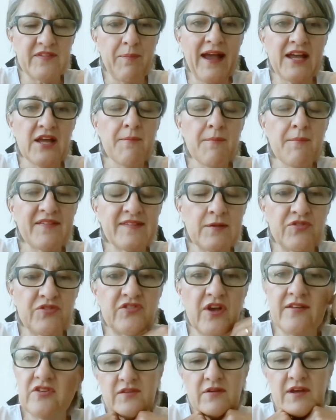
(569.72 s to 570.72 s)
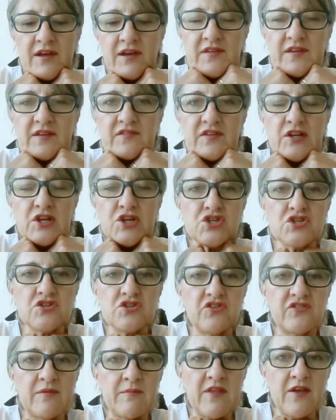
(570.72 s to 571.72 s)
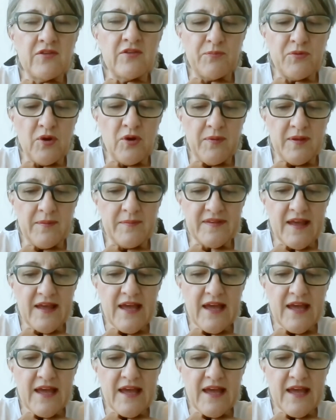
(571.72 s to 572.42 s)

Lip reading: as a solution to some of those problems.